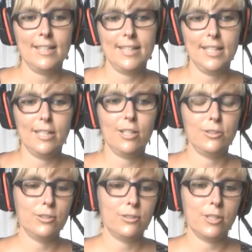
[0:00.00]
the
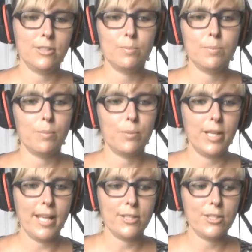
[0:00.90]
autochthonous
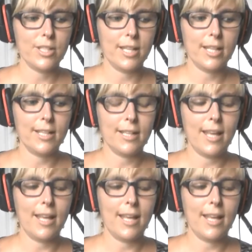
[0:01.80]
population.